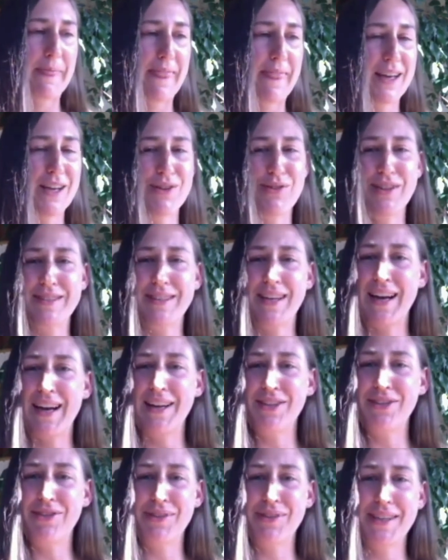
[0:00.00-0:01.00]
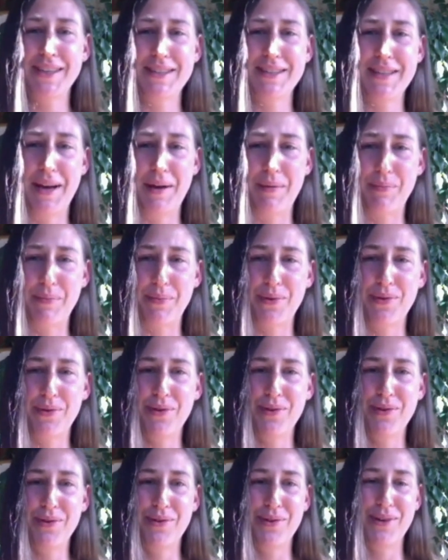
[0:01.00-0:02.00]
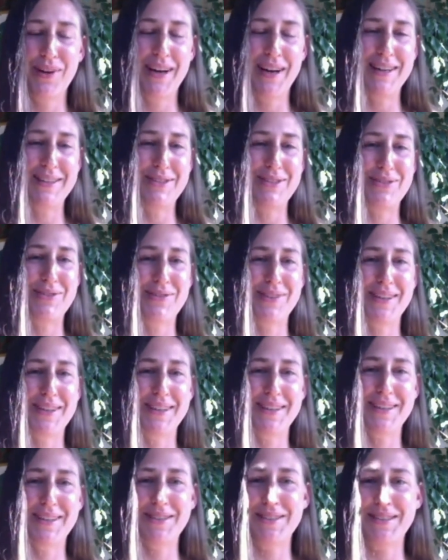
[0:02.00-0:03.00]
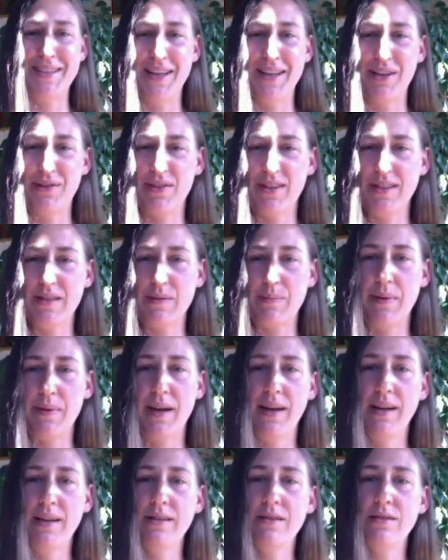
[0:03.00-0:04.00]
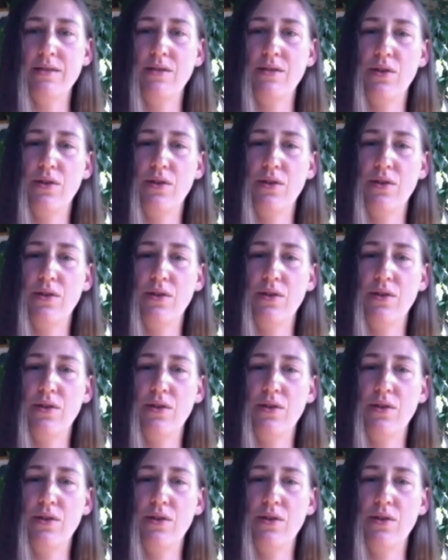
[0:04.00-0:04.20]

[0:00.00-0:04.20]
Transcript: it's like entering a temple or entering a sacred space.